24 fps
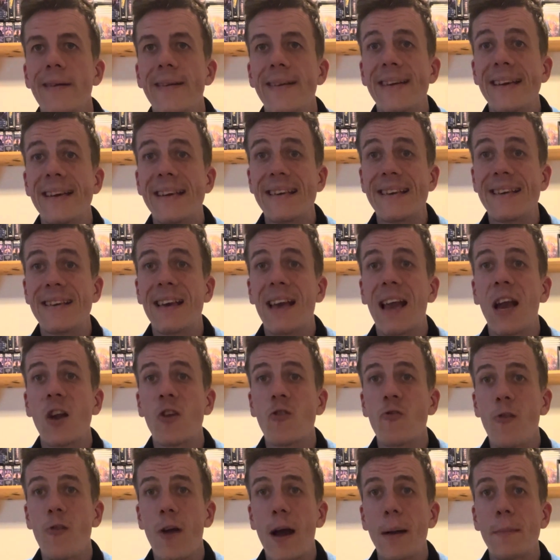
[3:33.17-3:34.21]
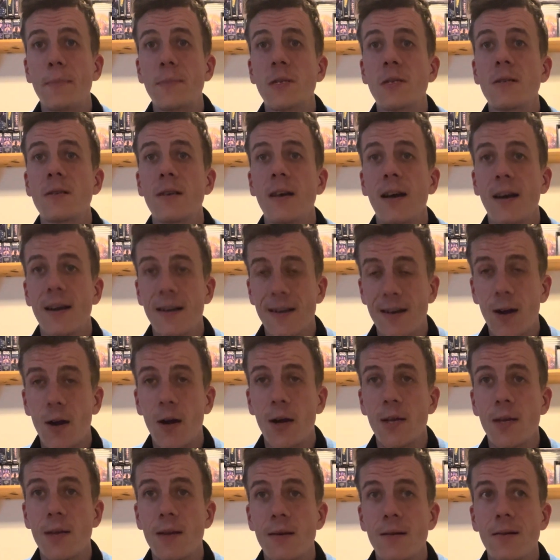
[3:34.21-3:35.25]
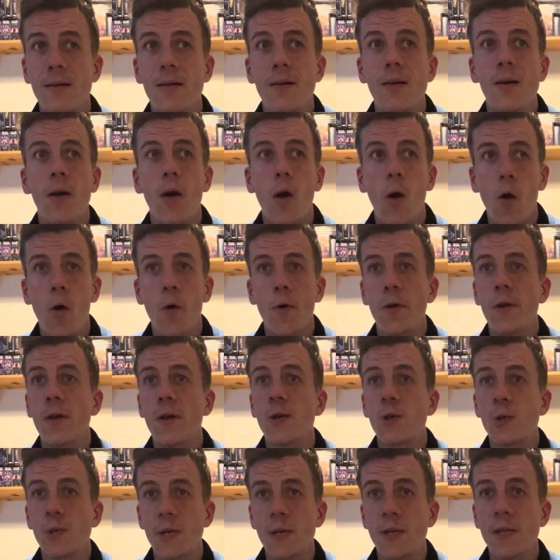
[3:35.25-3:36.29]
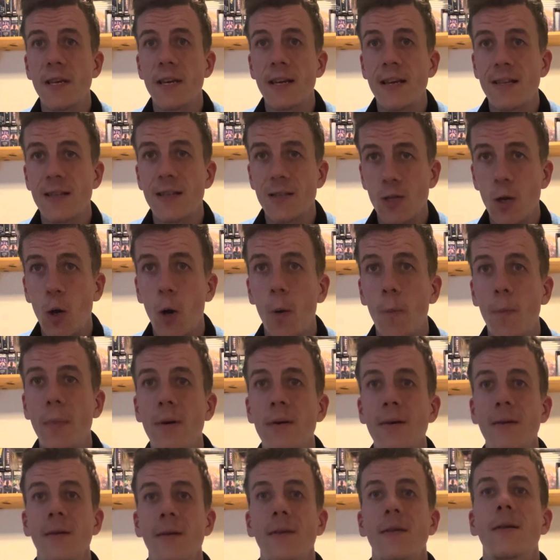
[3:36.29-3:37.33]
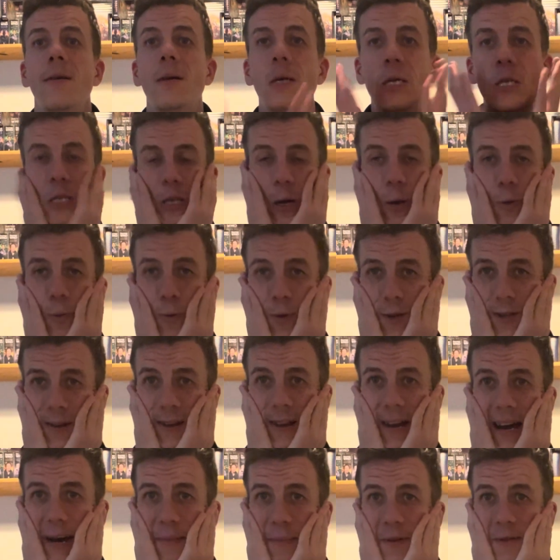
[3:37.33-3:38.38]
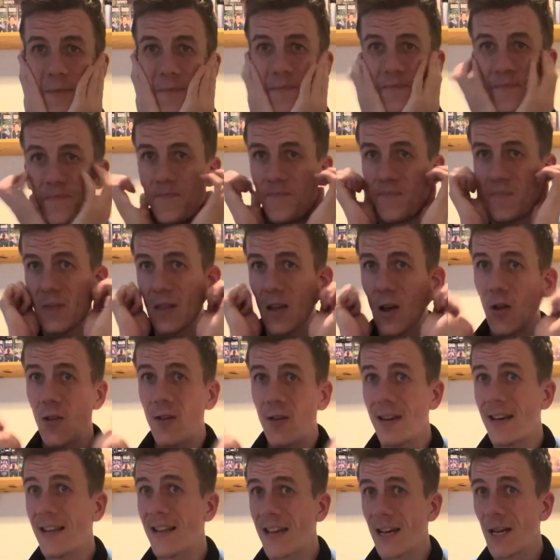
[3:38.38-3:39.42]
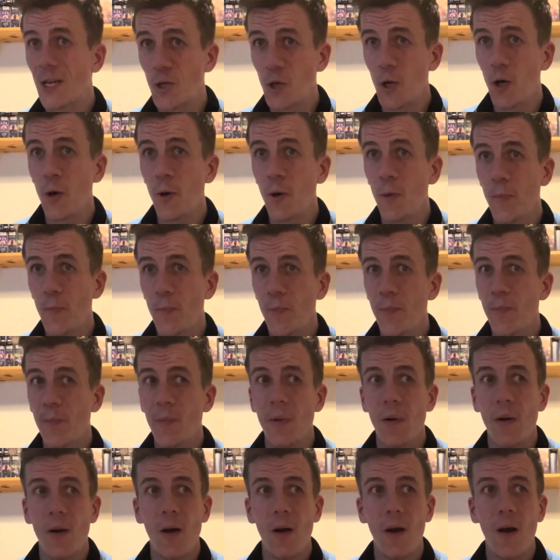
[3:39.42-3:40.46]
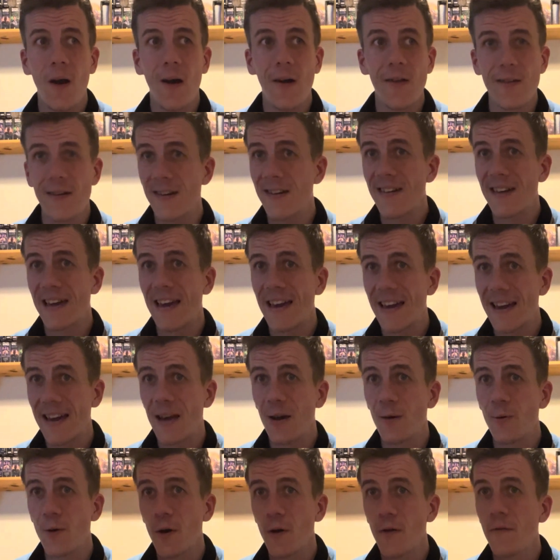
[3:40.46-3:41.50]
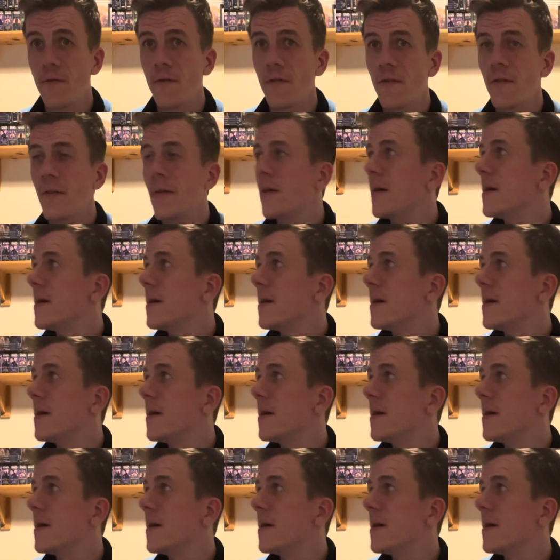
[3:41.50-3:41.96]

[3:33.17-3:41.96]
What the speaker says: he grabs a gun on Cindy and Tom. So, what's going to happen? Are they going to get shot? Are they going to get killed off?